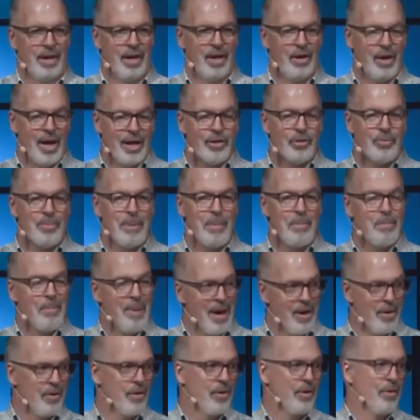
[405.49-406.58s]
It'll actually be
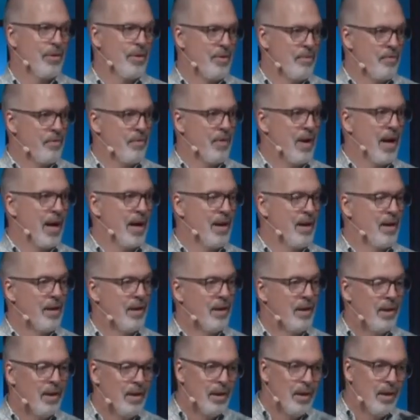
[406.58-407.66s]
better than fine.
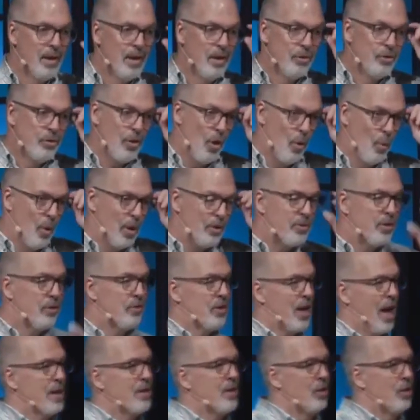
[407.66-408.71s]
So what's this got